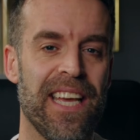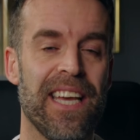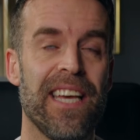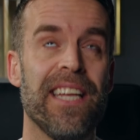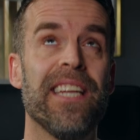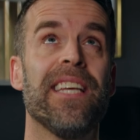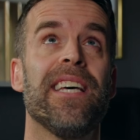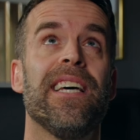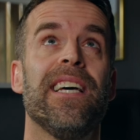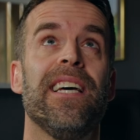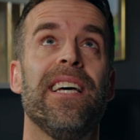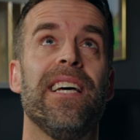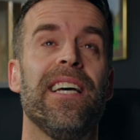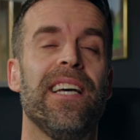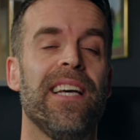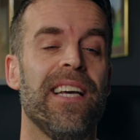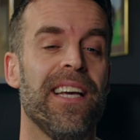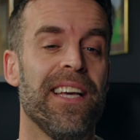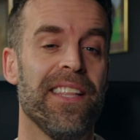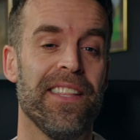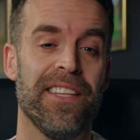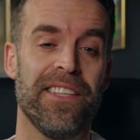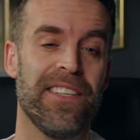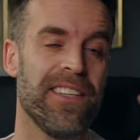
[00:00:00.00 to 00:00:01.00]
And
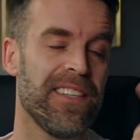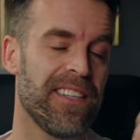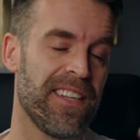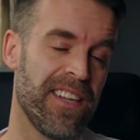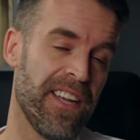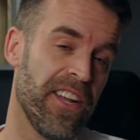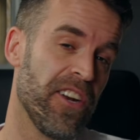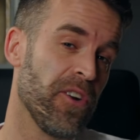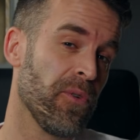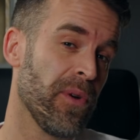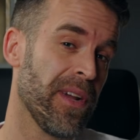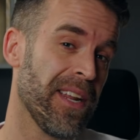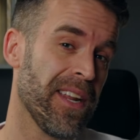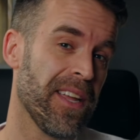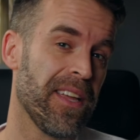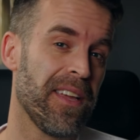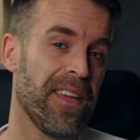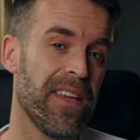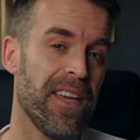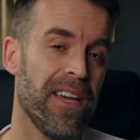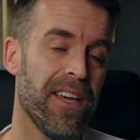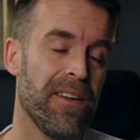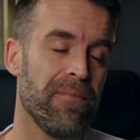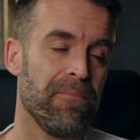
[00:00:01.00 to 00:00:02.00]
this is an underrated
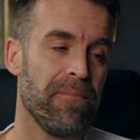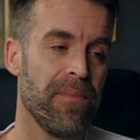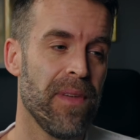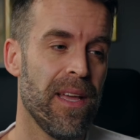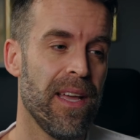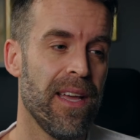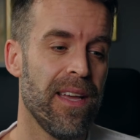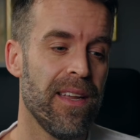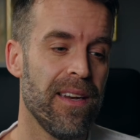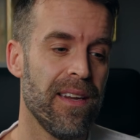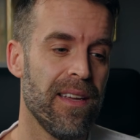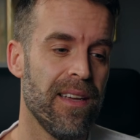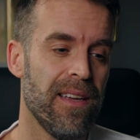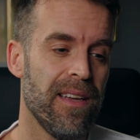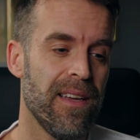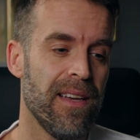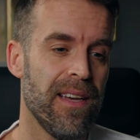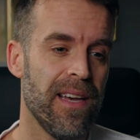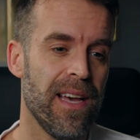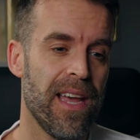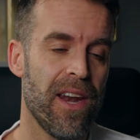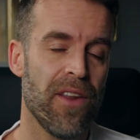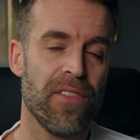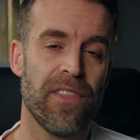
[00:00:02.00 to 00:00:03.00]
kit, and
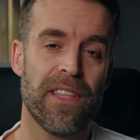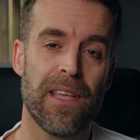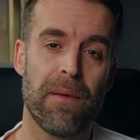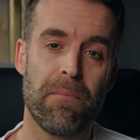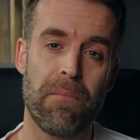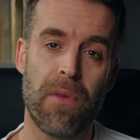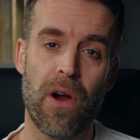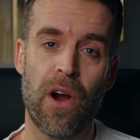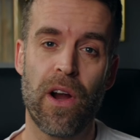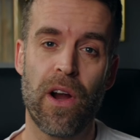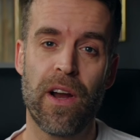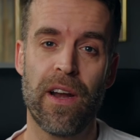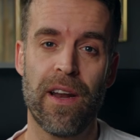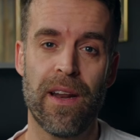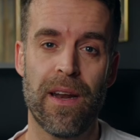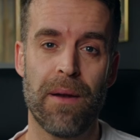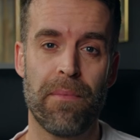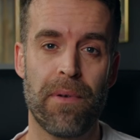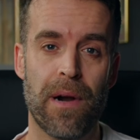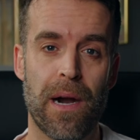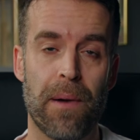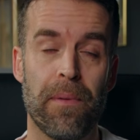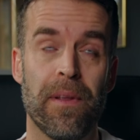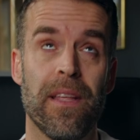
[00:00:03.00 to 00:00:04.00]
I don't think they marketed it
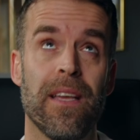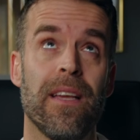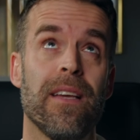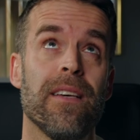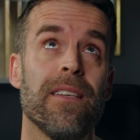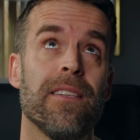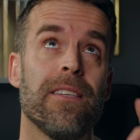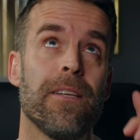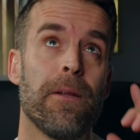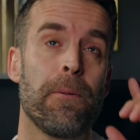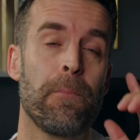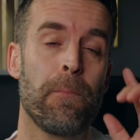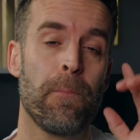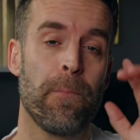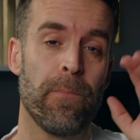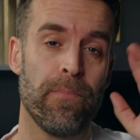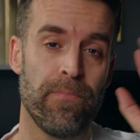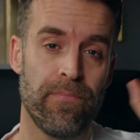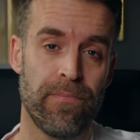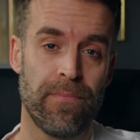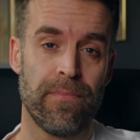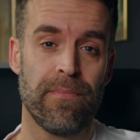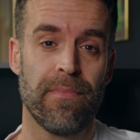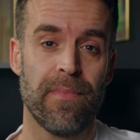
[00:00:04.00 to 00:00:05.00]
properly because
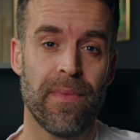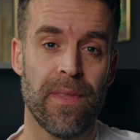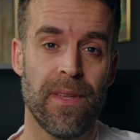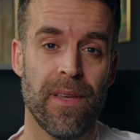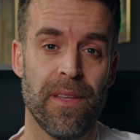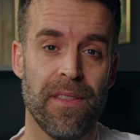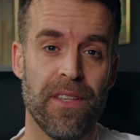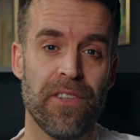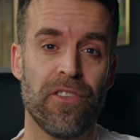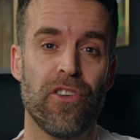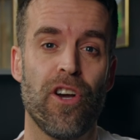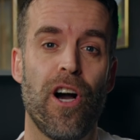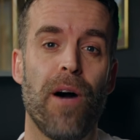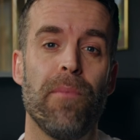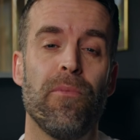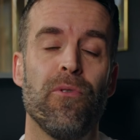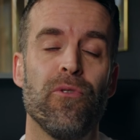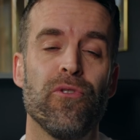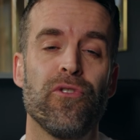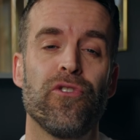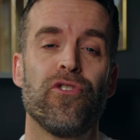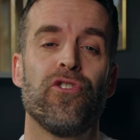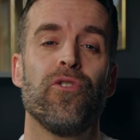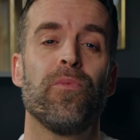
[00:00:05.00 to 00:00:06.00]
this combo
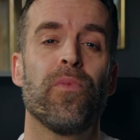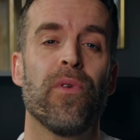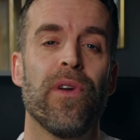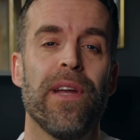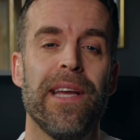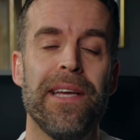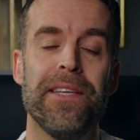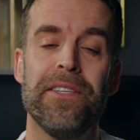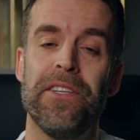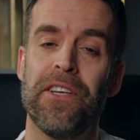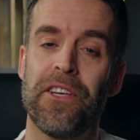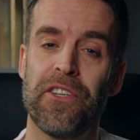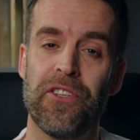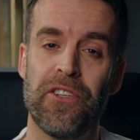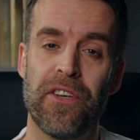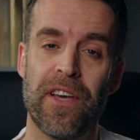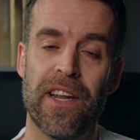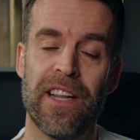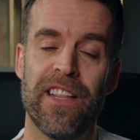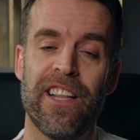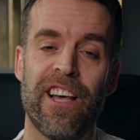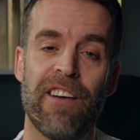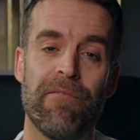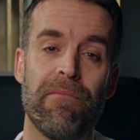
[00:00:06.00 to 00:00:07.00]
is super easy because you
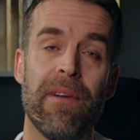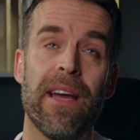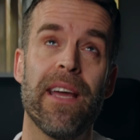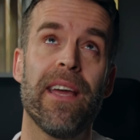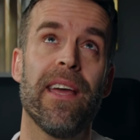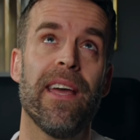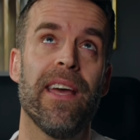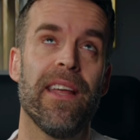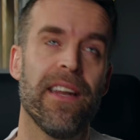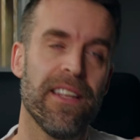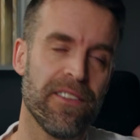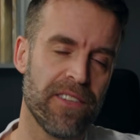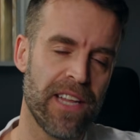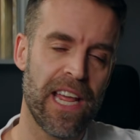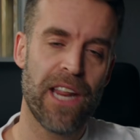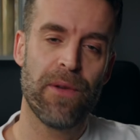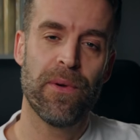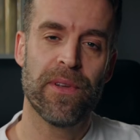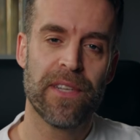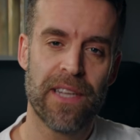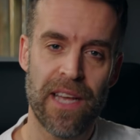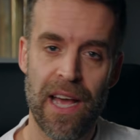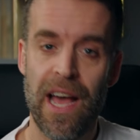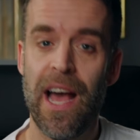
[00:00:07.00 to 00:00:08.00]
get a lav mic and this.
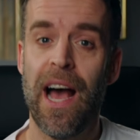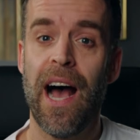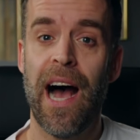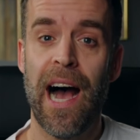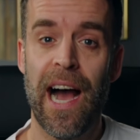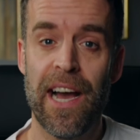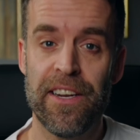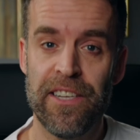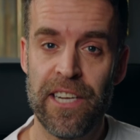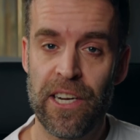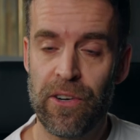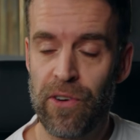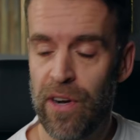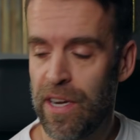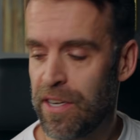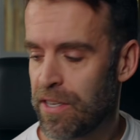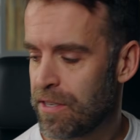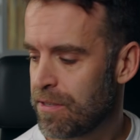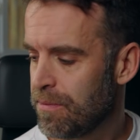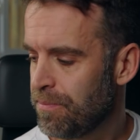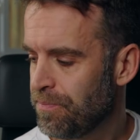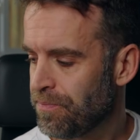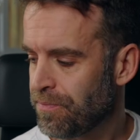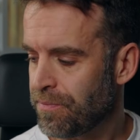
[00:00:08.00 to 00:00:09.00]
Anyways, I
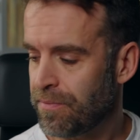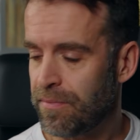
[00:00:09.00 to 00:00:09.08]
digress.